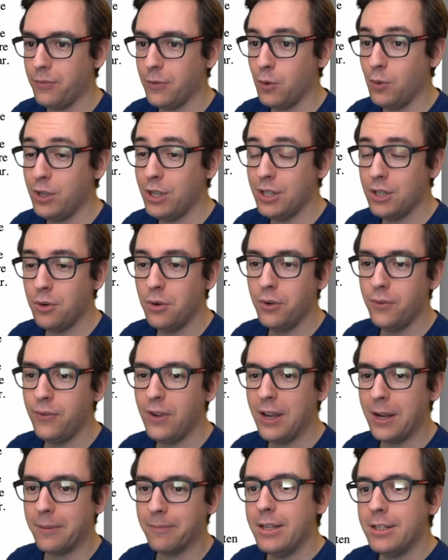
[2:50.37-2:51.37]
which is a good
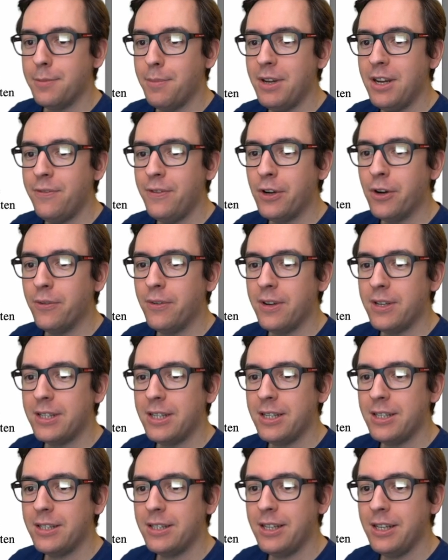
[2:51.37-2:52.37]
thing. The benefit of
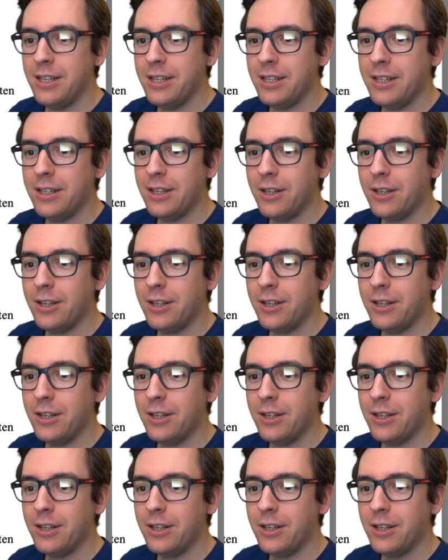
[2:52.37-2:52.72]
existing